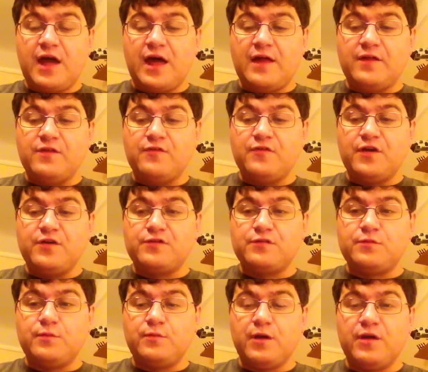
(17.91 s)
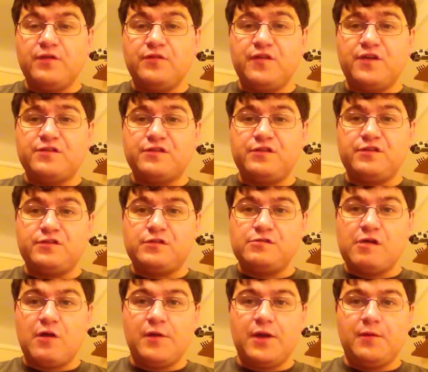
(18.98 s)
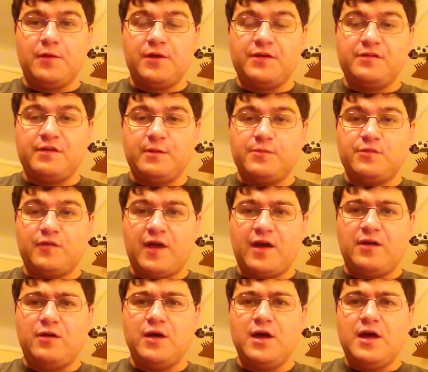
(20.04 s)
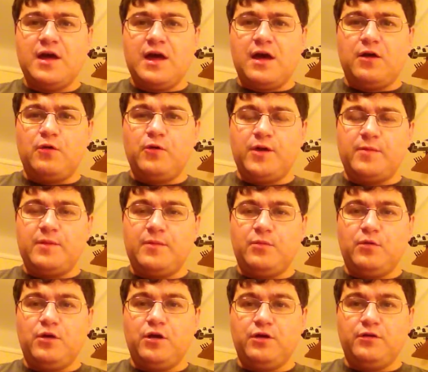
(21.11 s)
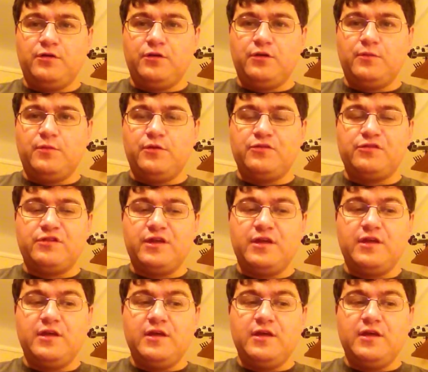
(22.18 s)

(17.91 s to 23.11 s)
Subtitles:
and the fastest growing one in terms of how quick people cottoned on and watched it.